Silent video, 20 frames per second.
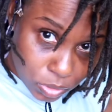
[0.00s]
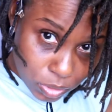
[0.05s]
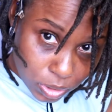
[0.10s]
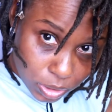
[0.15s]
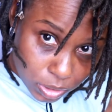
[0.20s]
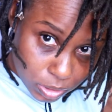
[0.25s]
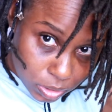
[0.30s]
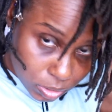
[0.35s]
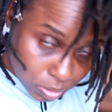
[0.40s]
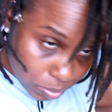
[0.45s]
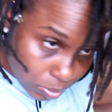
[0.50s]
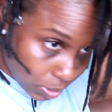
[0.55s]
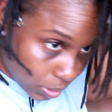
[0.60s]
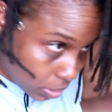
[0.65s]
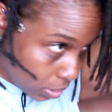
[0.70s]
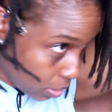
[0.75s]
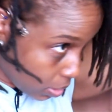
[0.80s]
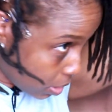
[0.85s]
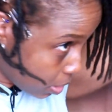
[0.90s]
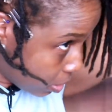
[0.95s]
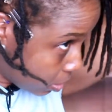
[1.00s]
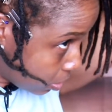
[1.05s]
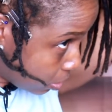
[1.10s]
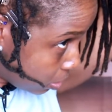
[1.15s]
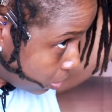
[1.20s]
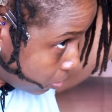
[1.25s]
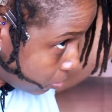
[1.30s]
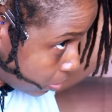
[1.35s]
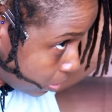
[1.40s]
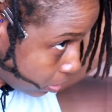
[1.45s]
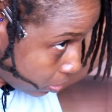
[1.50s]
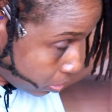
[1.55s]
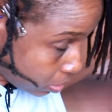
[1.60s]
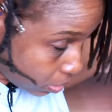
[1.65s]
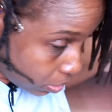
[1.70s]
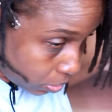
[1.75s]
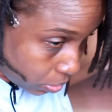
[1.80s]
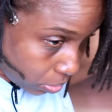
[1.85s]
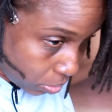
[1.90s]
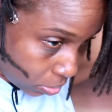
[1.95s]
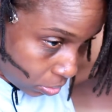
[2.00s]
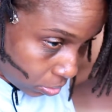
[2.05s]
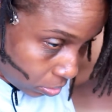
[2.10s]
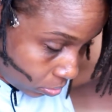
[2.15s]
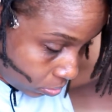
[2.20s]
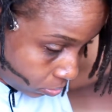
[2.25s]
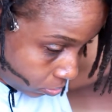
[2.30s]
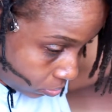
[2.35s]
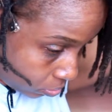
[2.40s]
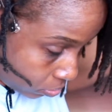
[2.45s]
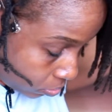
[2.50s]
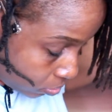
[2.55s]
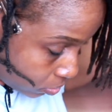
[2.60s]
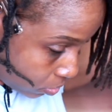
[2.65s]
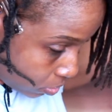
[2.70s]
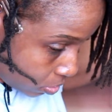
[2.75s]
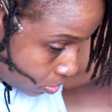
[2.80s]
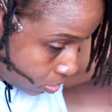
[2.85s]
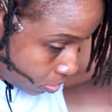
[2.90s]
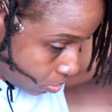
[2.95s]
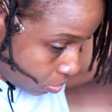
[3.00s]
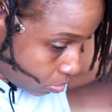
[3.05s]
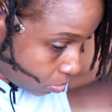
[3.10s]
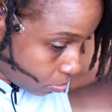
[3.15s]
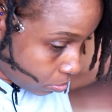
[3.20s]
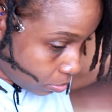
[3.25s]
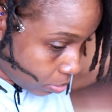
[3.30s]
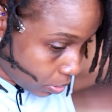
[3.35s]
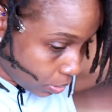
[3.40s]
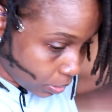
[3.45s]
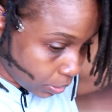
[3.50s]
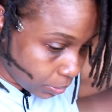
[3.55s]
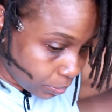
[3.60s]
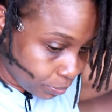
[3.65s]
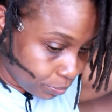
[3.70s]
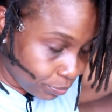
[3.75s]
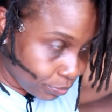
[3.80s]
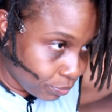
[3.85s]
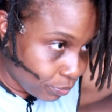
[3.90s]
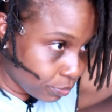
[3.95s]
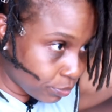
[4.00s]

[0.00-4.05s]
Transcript: So that's just basically it about that, y'all. But,